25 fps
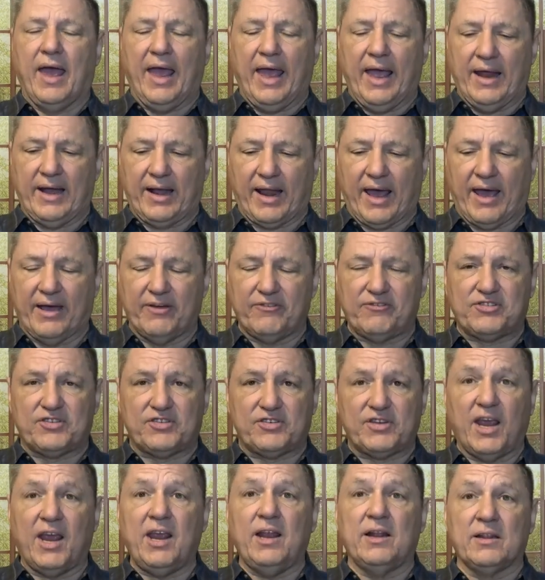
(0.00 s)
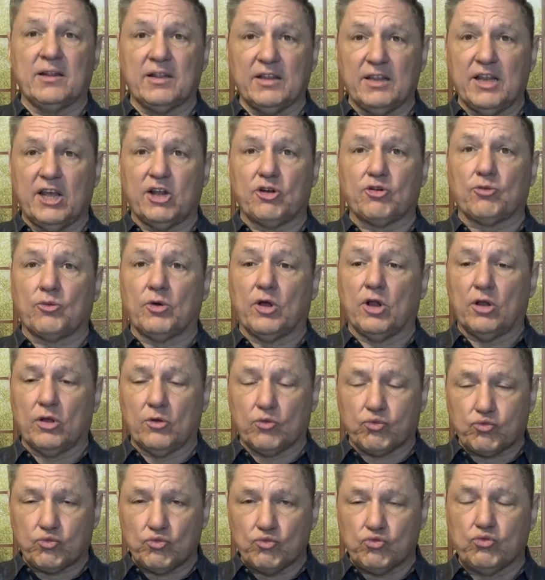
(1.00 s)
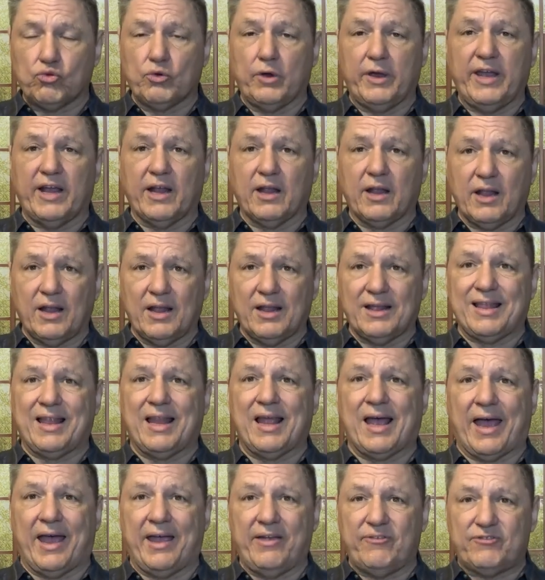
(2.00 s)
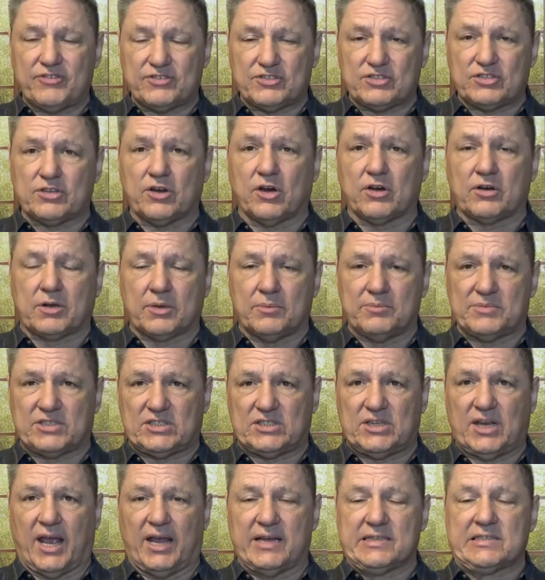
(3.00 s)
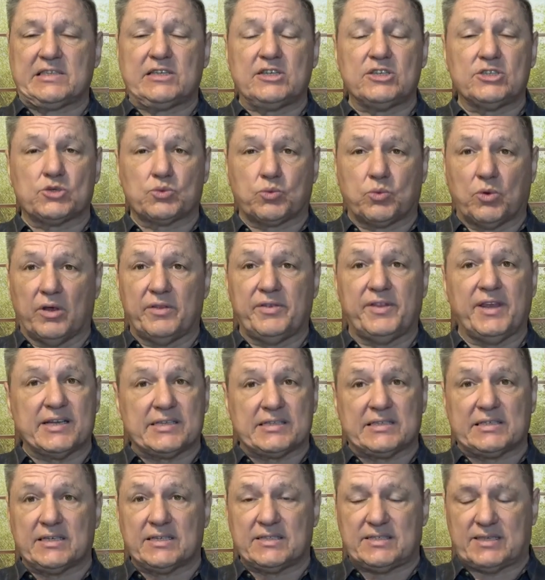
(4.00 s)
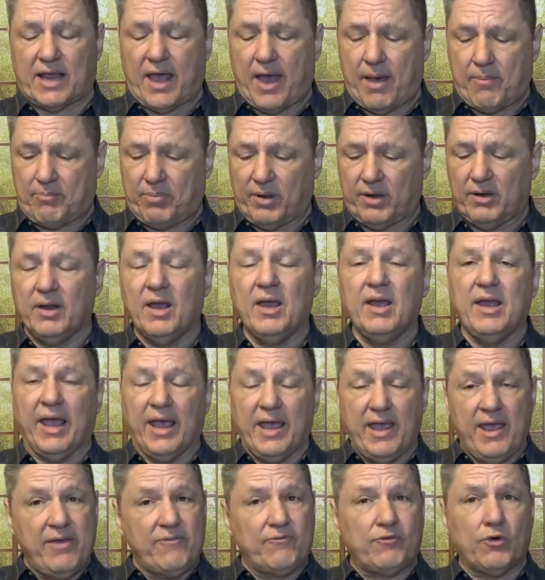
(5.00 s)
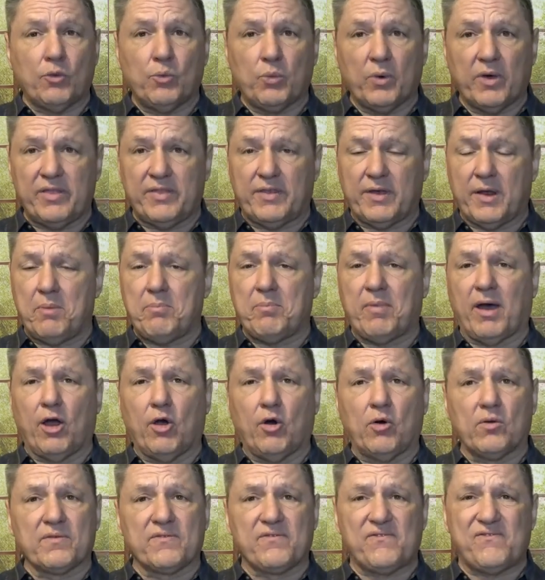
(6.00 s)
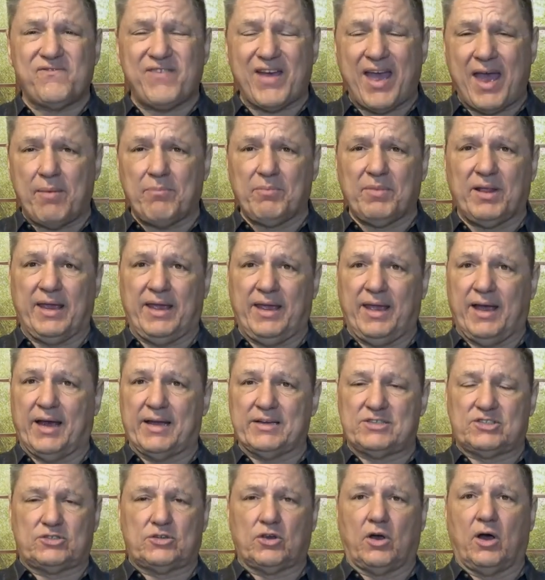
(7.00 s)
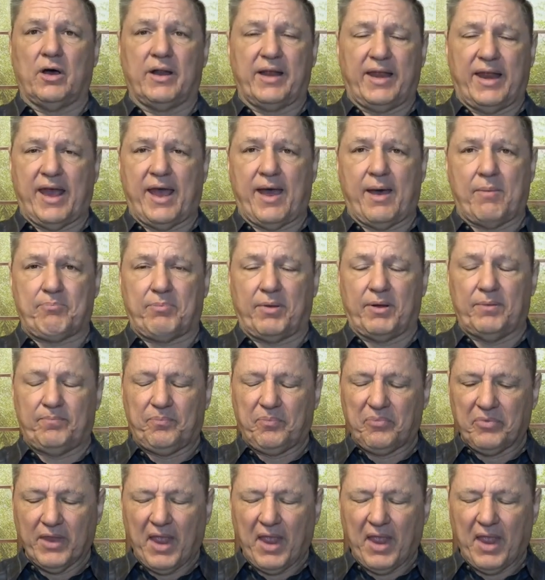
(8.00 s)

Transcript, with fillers: And I've seen literal, real-life circumstances where this has happened. Even within my own family, I saw it happen.